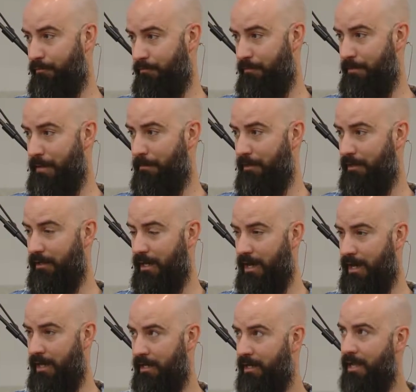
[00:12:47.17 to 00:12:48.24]
Remember,
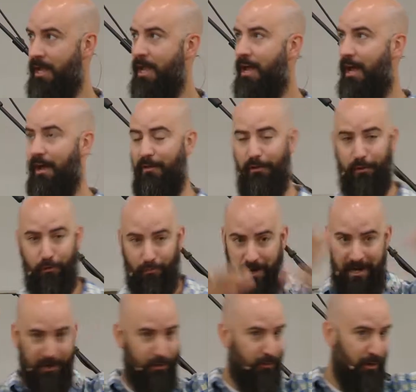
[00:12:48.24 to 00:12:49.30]
God, uh, the
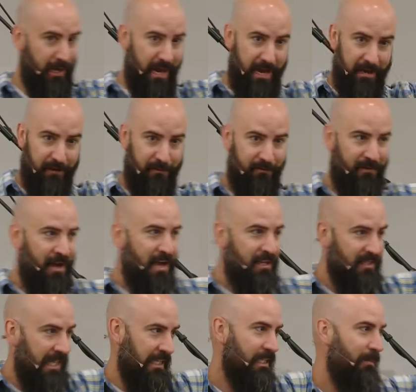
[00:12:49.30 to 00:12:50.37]
great creative,
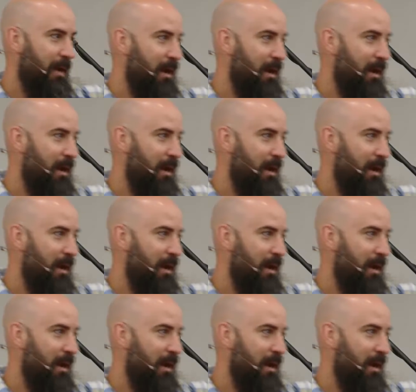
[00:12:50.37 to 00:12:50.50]
sets